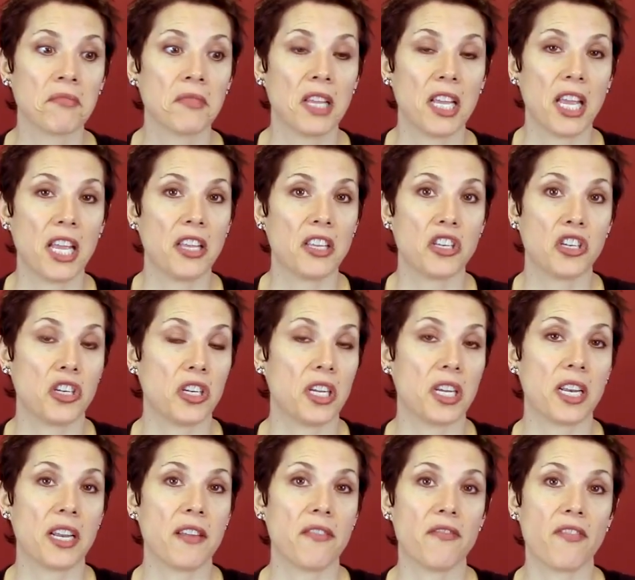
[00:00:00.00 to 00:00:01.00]
is she
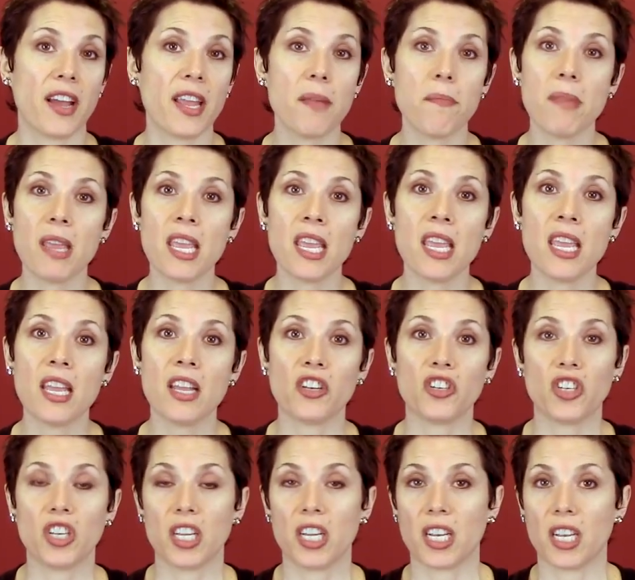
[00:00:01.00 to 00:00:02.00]
going to invite me? Is
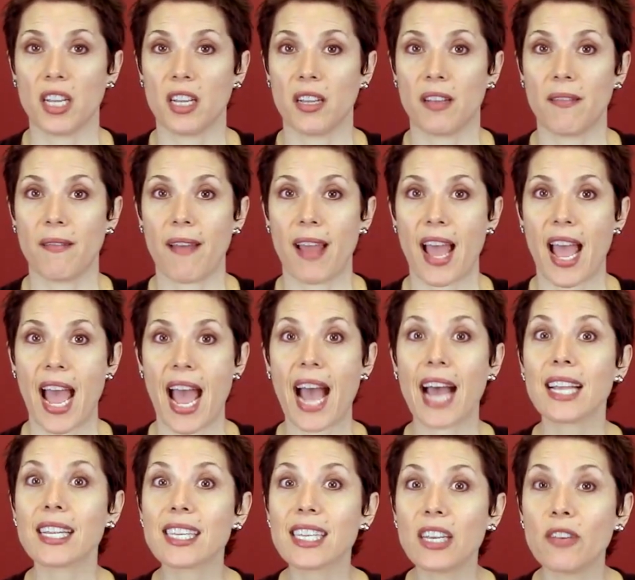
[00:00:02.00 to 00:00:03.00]
she going to
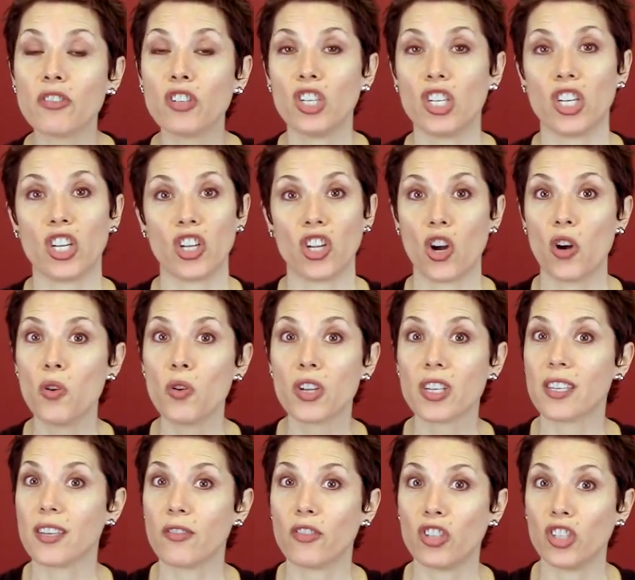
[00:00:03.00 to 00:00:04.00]
ask if she can go
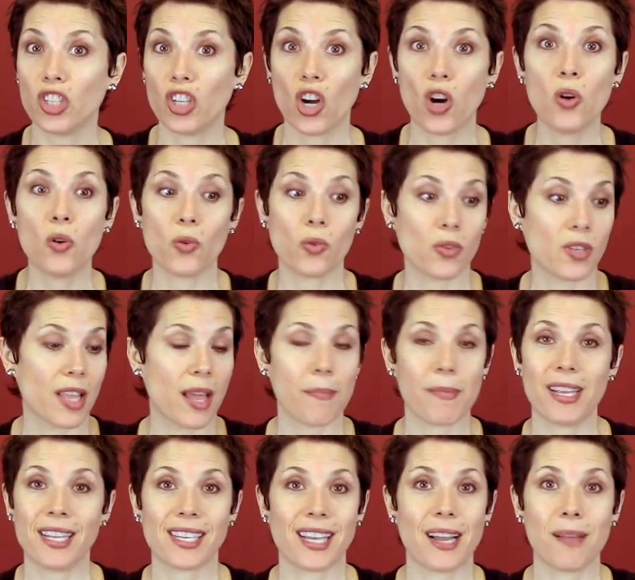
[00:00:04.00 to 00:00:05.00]
because if she goes that
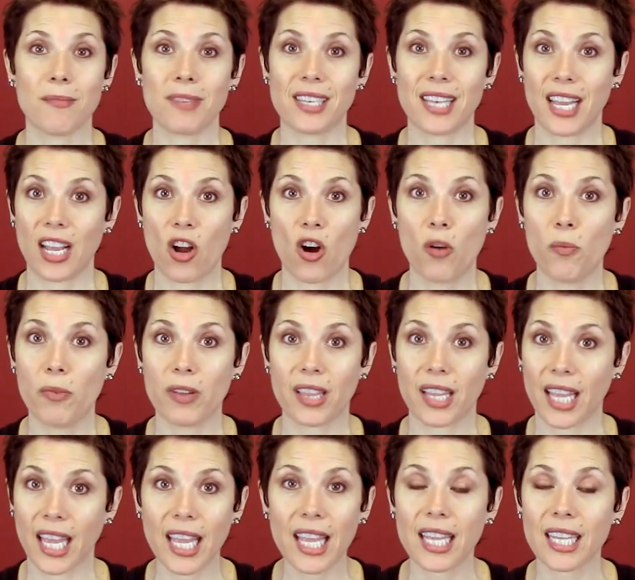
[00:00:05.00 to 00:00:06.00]
means i'm staying home with
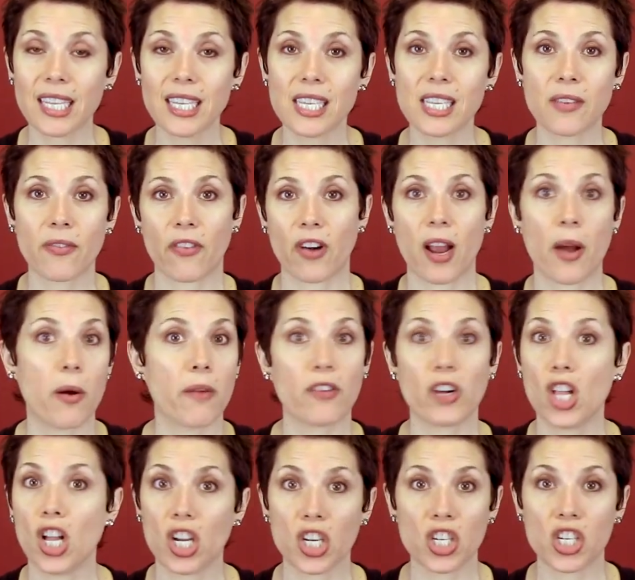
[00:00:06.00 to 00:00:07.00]
the kids for however
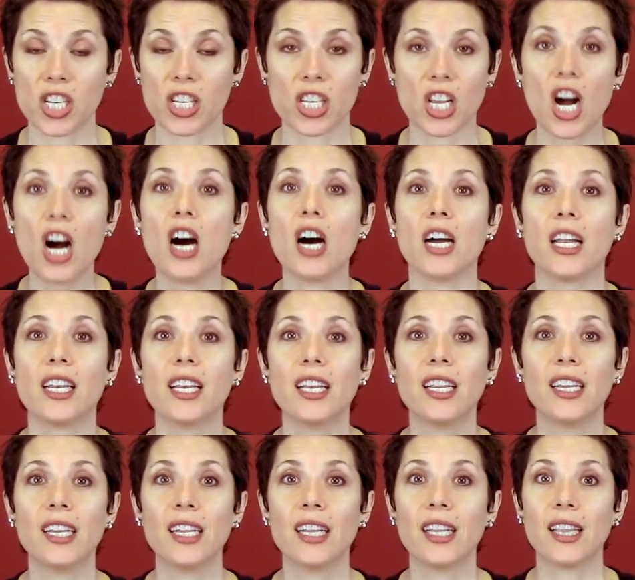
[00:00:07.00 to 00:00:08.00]
long she's gone
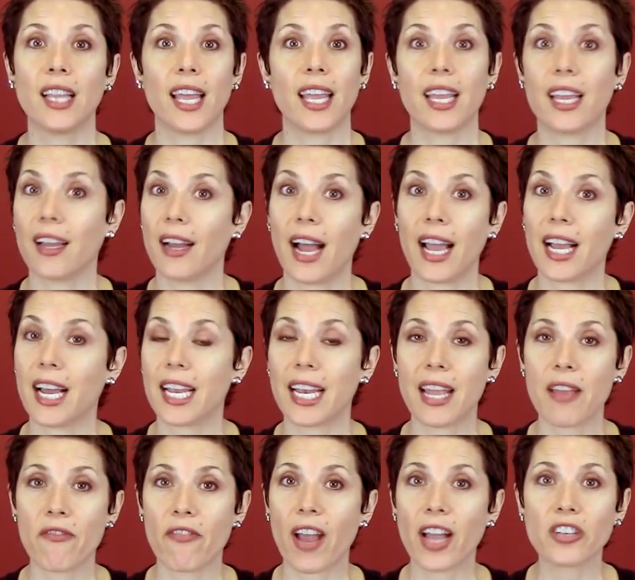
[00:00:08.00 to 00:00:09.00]
like i got to
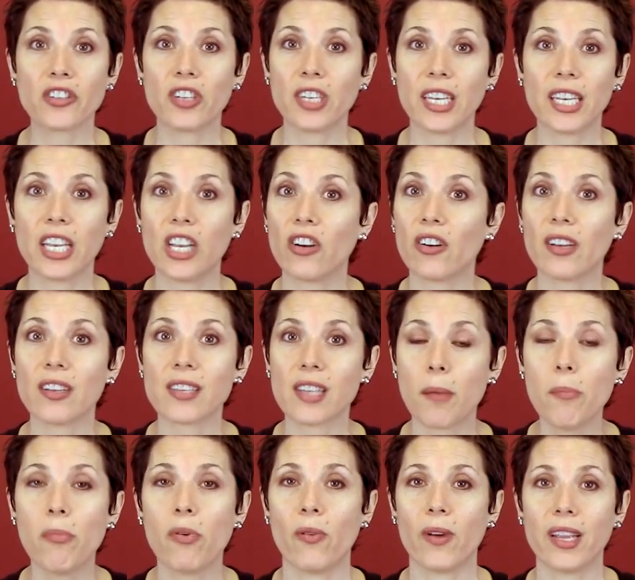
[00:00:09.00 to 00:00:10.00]
get factored in here at
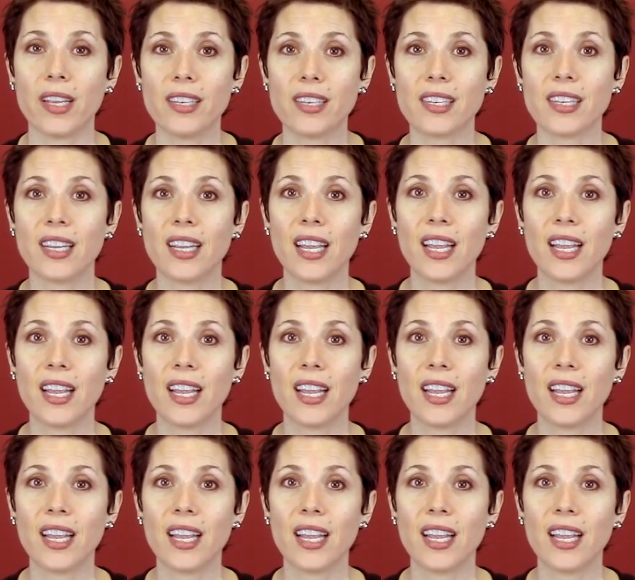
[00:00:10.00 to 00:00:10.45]
some point